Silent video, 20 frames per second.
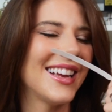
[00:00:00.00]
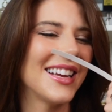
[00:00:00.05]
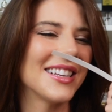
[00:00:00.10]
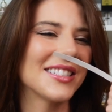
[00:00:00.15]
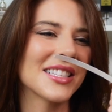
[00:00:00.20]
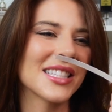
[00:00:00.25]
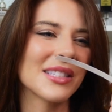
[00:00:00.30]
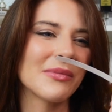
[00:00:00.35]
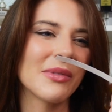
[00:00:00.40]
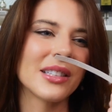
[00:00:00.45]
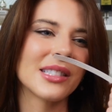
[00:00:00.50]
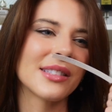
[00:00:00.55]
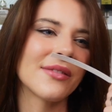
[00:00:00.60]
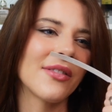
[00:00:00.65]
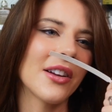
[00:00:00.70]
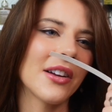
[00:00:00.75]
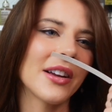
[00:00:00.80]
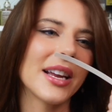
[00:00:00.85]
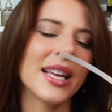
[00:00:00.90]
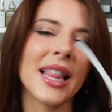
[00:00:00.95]
It just smells
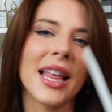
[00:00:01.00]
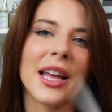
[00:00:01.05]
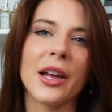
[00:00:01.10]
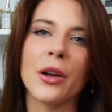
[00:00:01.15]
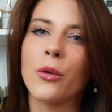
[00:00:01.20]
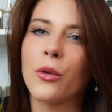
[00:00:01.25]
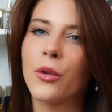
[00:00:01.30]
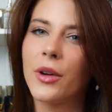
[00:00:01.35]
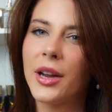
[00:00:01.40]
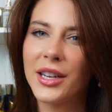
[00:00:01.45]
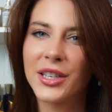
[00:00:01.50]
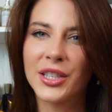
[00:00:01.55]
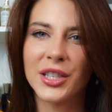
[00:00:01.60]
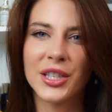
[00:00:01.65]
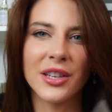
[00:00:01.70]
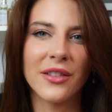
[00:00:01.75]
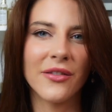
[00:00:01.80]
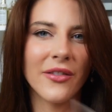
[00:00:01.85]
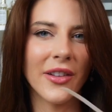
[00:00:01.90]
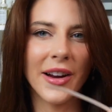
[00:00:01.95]
very like
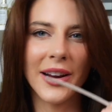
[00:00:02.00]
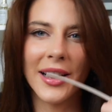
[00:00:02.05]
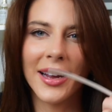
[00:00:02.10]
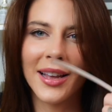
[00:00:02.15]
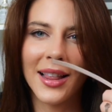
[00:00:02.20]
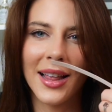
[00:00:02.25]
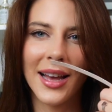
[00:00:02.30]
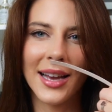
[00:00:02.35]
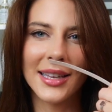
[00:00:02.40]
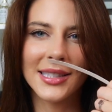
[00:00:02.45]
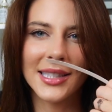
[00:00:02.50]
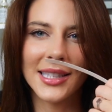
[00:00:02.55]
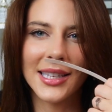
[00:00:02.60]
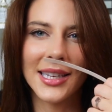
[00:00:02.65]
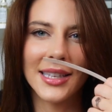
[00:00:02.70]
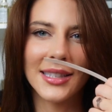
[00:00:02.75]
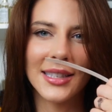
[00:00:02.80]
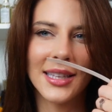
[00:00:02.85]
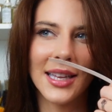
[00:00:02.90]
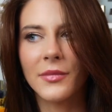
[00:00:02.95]
rich, very
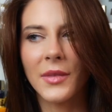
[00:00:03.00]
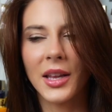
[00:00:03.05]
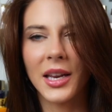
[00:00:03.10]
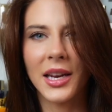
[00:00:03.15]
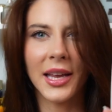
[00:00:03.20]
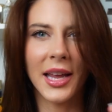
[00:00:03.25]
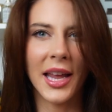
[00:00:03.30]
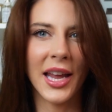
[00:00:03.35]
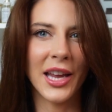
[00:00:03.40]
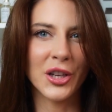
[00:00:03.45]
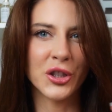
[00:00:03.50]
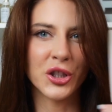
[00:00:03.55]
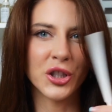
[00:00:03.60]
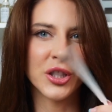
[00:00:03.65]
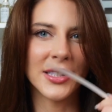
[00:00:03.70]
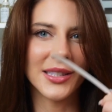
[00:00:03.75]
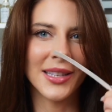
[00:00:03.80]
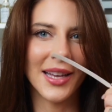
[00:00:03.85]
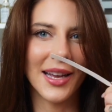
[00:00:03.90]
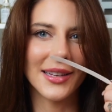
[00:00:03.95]
classy, an
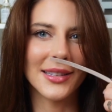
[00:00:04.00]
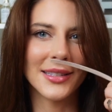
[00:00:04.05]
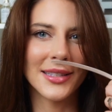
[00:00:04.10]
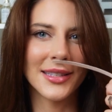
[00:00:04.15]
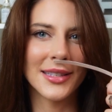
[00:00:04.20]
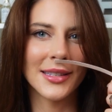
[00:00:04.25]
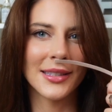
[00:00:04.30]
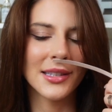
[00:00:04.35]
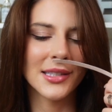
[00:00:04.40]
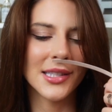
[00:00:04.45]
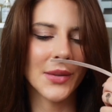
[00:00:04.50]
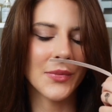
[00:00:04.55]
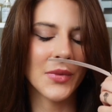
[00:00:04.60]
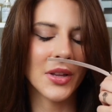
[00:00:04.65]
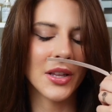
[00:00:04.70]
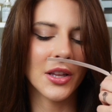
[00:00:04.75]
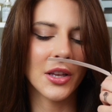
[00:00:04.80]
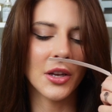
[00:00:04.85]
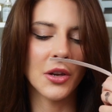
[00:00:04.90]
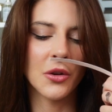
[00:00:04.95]
occasion scent.
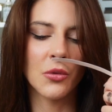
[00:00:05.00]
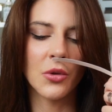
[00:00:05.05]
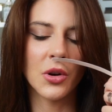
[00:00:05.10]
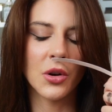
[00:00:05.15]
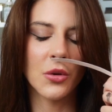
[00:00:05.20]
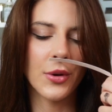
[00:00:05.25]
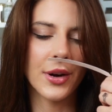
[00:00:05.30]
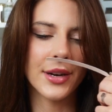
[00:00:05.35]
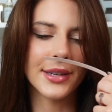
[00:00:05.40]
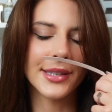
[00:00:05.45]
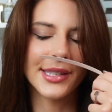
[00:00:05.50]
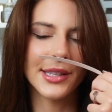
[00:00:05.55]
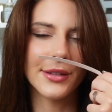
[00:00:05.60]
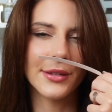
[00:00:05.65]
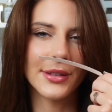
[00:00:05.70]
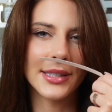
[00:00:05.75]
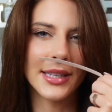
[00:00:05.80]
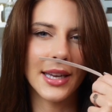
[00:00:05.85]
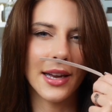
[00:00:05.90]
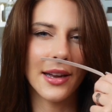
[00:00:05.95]
Something that you'd want to wear a suit
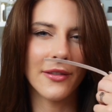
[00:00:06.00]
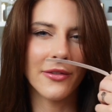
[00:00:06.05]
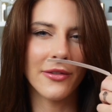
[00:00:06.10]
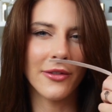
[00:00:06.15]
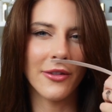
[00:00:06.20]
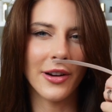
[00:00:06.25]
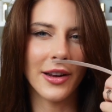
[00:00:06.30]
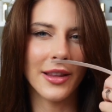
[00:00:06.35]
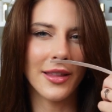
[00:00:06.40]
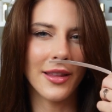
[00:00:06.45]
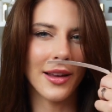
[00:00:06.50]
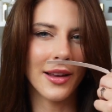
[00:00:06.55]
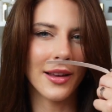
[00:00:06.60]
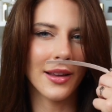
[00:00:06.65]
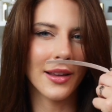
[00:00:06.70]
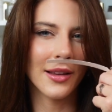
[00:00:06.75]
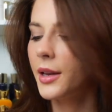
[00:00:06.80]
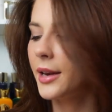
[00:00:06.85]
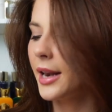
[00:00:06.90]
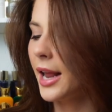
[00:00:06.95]
and tie for, I
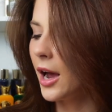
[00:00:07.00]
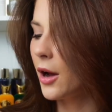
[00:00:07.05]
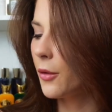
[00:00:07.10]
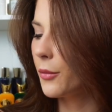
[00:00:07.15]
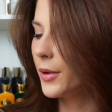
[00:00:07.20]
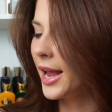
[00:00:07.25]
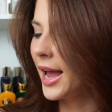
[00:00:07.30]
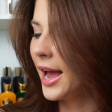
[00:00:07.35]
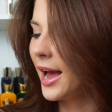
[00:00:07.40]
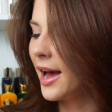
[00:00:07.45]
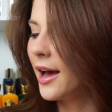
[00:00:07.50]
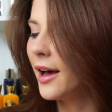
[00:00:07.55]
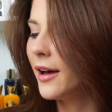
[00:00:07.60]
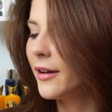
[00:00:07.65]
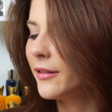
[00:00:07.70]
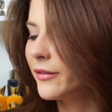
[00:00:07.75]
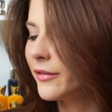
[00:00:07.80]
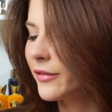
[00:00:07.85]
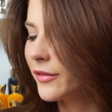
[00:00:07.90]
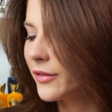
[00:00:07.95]
think. Now we
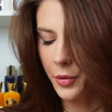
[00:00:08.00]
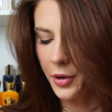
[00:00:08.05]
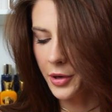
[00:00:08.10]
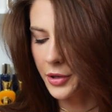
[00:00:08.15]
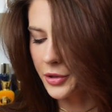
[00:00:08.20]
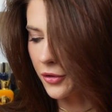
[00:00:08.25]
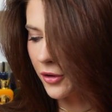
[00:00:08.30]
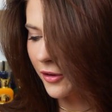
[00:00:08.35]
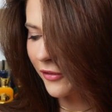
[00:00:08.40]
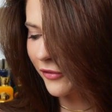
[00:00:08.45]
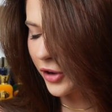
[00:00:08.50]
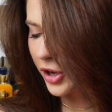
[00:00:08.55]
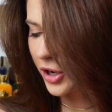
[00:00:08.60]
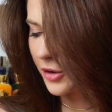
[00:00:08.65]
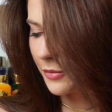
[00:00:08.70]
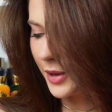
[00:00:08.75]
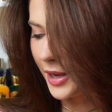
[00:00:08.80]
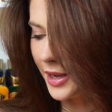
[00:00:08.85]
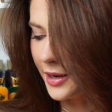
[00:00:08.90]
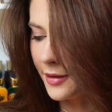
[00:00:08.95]
have Bergdorf
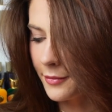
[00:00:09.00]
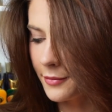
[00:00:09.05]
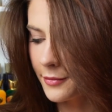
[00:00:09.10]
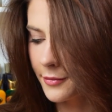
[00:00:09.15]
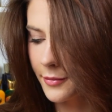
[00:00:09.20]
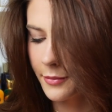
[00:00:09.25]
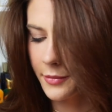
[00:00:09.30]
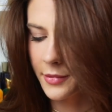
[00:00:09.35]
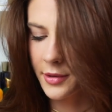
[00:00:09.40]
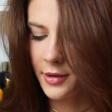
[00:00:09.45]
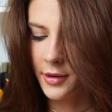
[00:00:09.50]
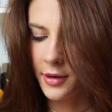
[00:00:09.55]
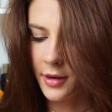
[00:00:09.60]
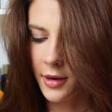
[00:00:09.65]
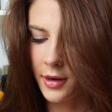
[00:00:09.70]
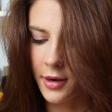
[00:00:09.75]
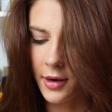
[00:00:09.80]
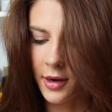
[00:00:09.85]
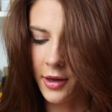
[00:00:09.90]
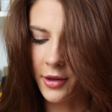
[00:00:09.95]
Goodman.
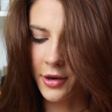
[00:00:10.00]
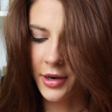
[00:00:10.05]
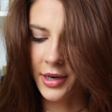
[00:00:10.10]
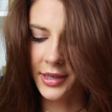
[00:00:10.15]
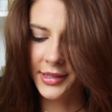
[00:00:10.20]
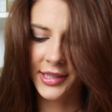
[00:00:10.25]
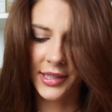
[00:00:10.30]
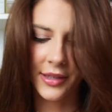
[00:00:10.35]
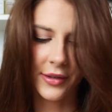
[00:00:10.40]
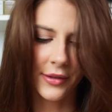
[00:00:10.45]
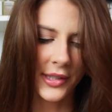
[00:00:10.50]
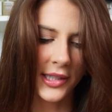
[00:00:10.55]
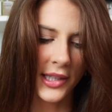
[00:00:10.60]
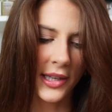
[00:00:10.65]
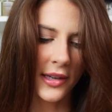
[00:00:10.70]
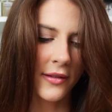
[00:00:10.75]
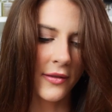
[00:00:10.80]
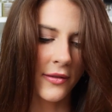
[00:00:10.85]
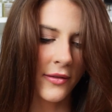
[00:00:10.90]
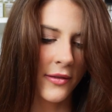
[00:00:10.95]
Another
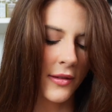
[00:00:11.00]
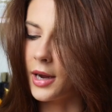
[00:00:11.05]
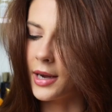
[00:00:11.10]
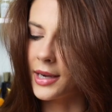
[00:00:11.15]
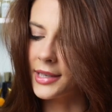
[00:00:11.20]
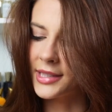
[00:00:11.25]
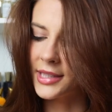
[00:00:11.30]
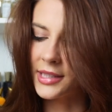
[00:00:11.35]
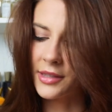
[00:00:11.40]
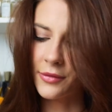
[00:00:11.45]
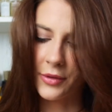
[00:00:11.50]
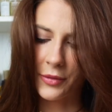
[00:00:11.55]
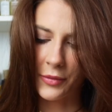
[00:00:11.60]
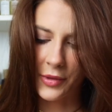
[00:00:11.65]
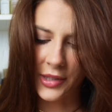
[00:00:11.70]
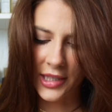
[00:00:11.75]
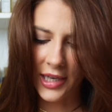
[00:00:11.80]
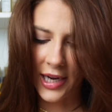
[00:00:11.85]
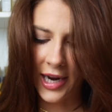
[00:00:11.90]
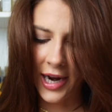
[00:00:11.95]
exclusive. I guess this one
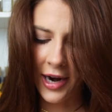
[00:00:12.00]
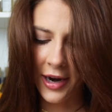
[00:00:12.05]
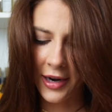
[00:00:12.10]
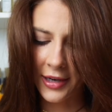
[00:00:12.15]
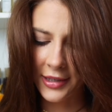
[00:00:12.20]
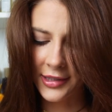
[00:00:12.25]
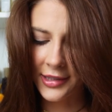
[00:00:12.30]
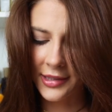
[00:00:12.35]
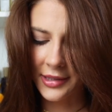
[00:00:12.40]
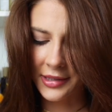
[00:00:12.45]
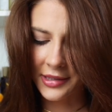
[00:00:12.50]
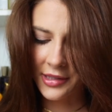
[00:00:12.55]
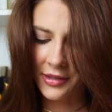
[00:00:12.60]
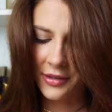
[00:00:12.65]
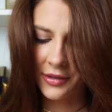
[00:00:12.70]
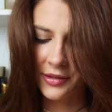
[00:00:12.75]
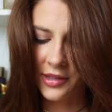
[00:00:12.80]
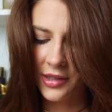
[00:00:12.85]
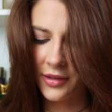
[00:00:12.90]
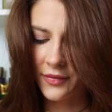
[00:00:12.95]
wasn't a Harrods
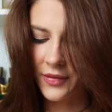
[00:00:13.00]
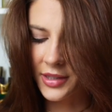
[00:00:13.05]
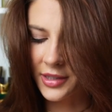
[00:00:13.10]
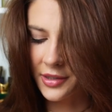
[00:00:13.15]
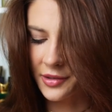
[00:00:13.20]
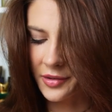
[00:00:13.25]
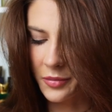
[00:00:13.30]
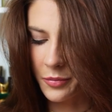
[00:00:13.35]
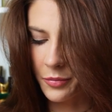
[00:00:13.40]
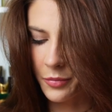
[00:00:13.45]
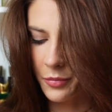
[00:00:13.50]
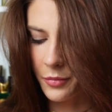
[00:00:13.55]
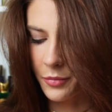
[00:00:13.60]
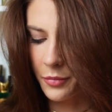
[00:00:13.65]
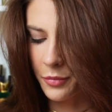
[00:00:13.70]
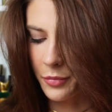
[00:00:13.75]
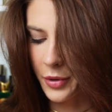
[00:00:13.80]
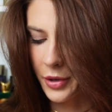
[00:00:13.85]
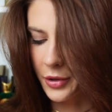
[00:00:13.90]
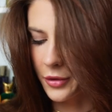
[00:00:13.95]
exclusive. This is a
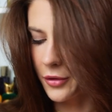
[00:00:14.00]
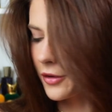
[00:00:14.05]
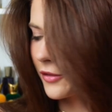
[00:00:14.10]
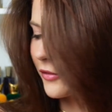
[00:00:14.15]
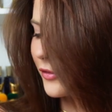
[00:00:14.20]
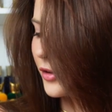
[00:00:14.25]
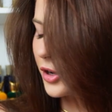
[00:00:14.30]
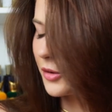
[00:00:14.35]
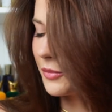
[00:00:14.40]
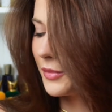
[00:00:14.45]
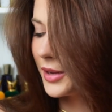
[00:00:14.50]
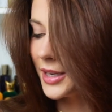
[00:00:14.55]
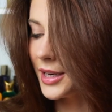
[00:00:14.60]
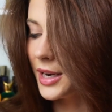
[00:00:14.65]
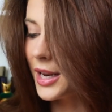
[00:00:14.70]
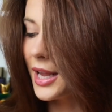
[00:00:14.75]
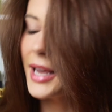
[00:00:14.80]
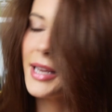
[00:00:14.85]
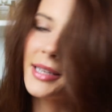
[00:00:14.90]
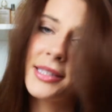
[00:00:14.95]
Bergdorf Goodman
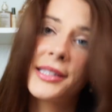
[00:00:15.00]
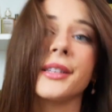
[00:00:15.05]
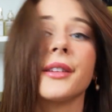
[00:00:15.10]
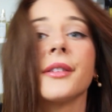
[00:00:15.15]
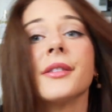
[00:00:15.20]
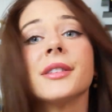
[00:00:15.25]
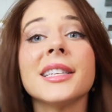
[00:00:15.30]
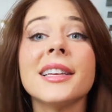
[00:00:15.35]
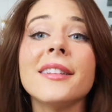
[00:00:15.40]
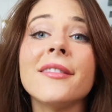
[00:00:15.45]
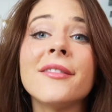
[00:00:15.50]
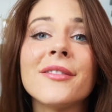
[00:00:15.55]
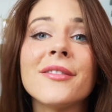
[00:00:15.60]
exclusive,